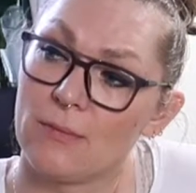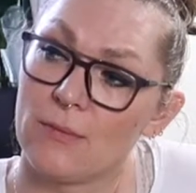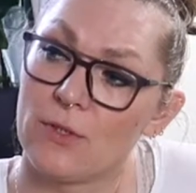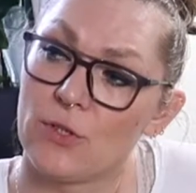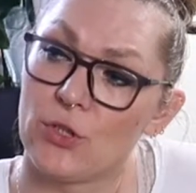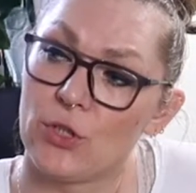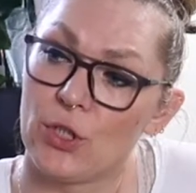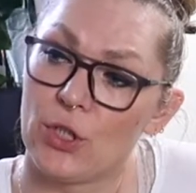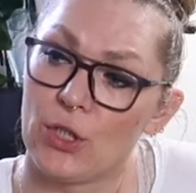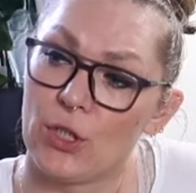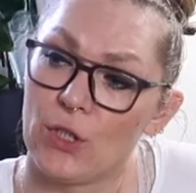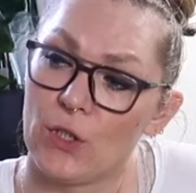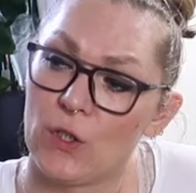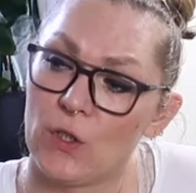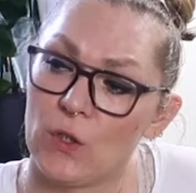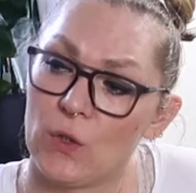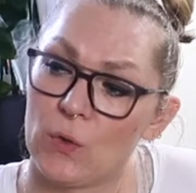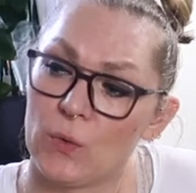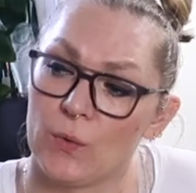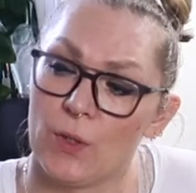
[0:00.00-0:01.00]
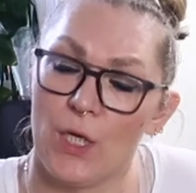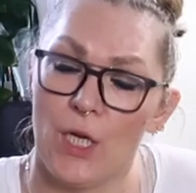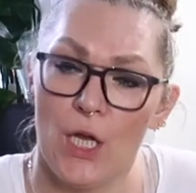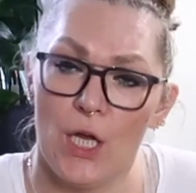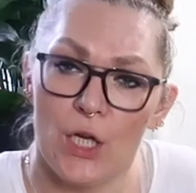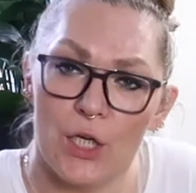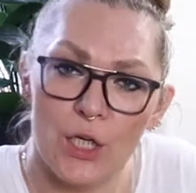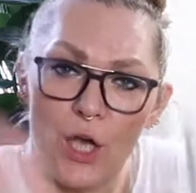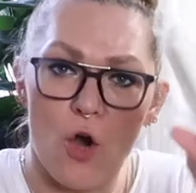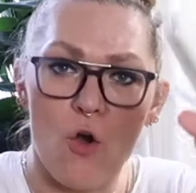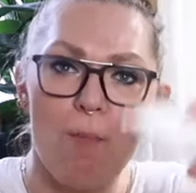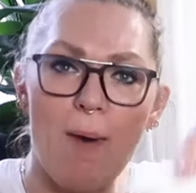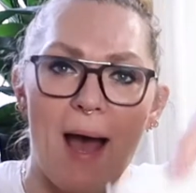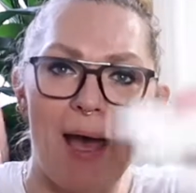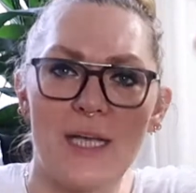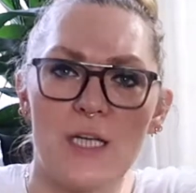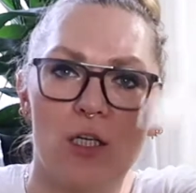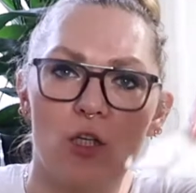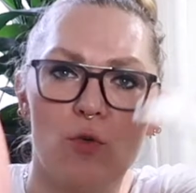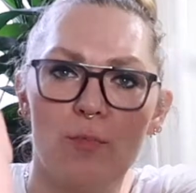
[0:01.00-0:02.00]
So go
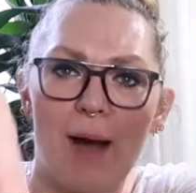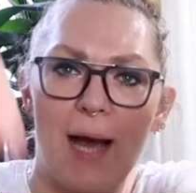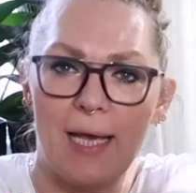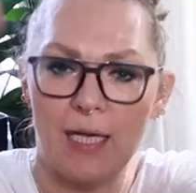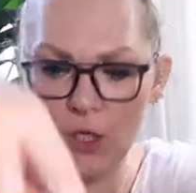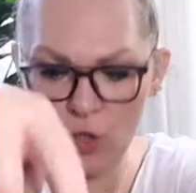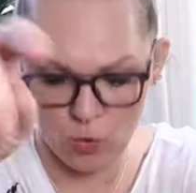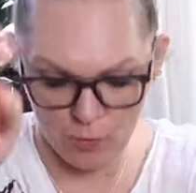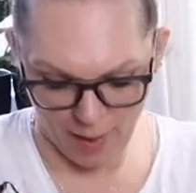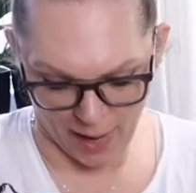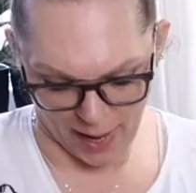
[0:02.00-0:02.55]
buy, go buy, go